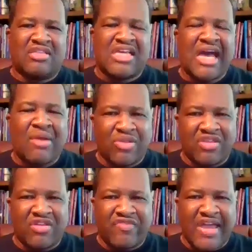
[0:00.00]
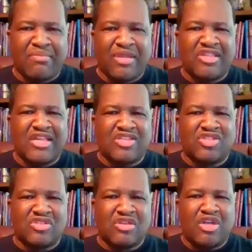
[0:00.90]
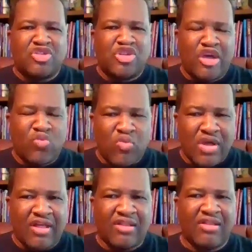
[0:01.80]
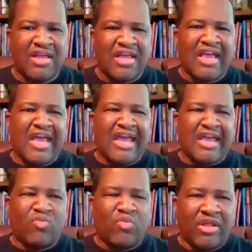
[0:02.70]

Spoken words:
time with their family that's done well and